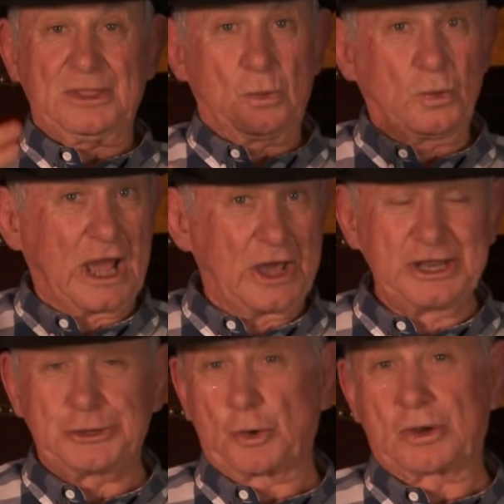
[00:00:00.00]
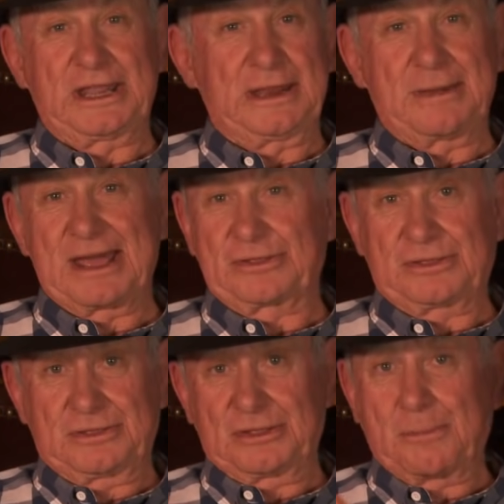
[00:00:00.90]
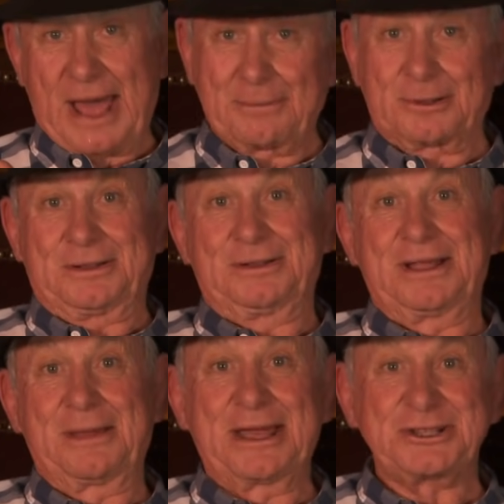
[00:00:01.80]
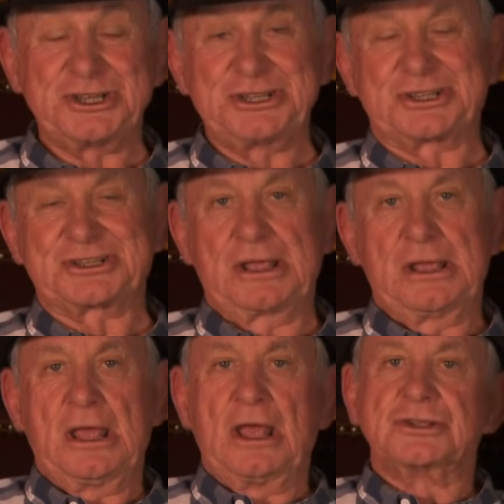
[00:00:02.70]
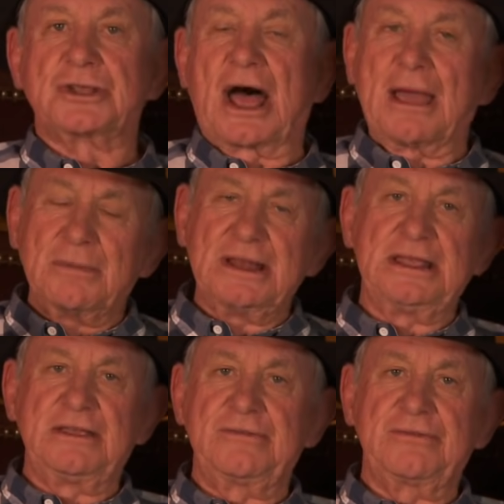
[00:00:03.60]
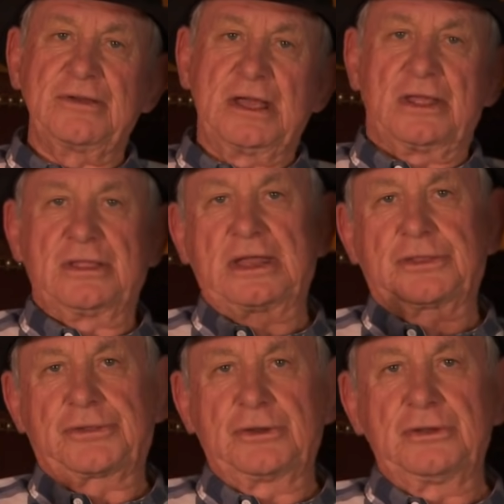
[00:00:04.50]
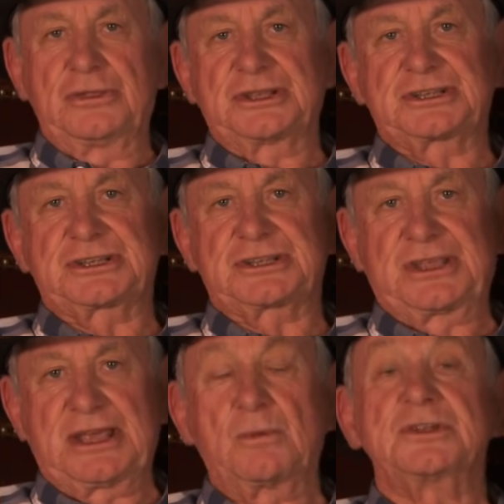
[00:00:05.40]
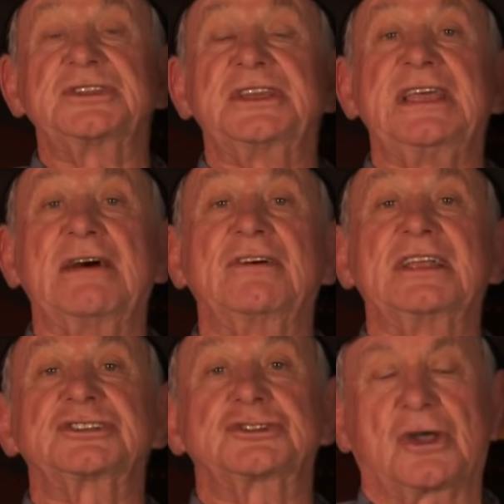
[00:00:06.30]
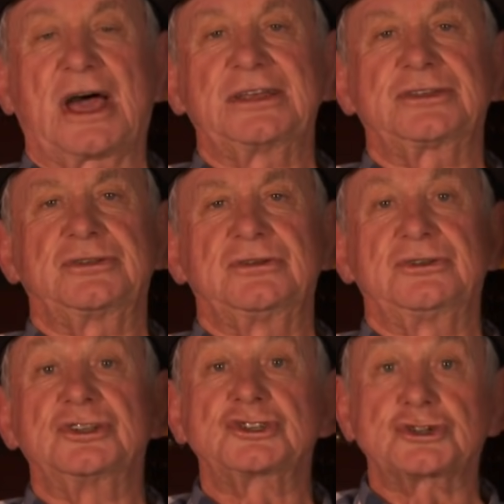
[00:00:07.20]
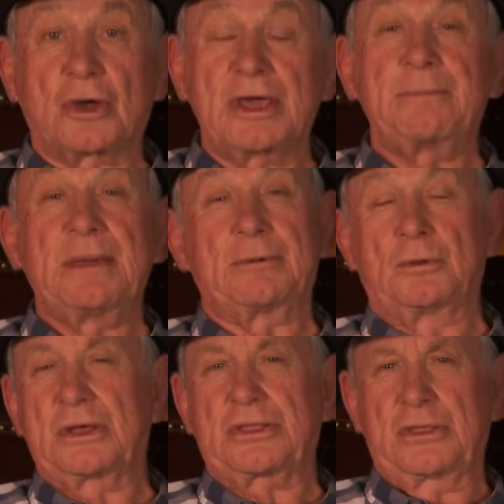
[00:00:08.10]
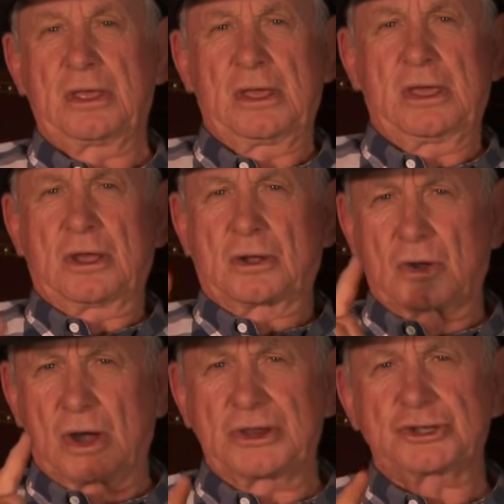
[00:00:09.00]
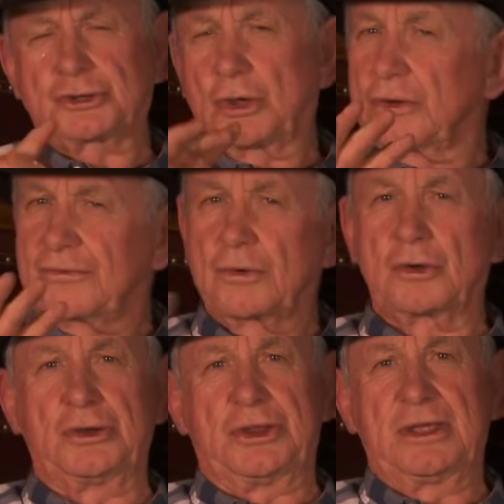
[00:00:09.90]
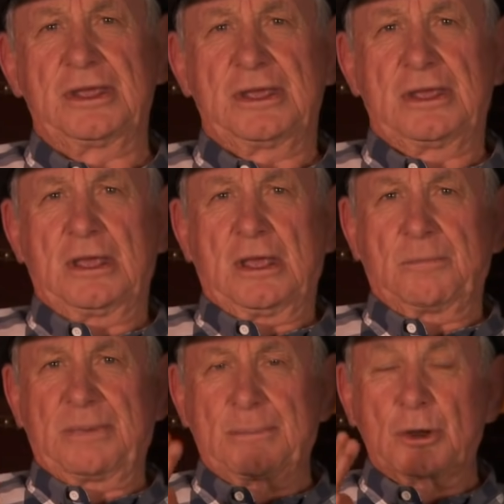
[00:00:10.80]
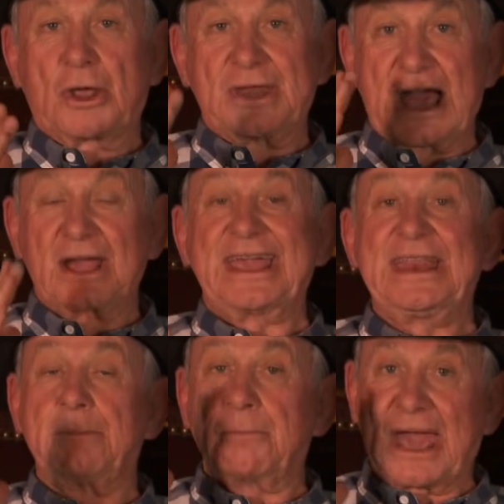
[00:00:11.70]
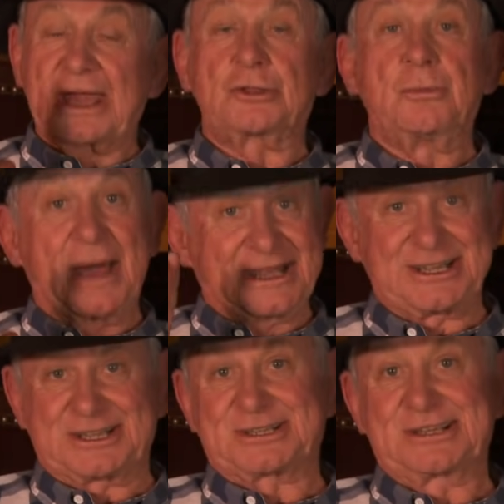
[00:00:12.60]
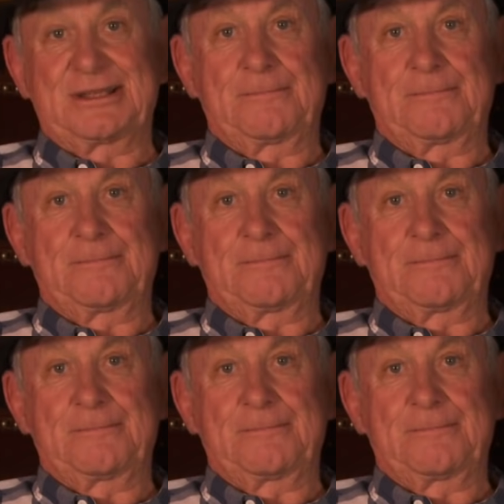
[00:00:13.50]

We are only talking about the Bible, about Jesus. So I believe that through this thing which the devil has tried to destroy people with, God has turned for good. People are now getting back to basics.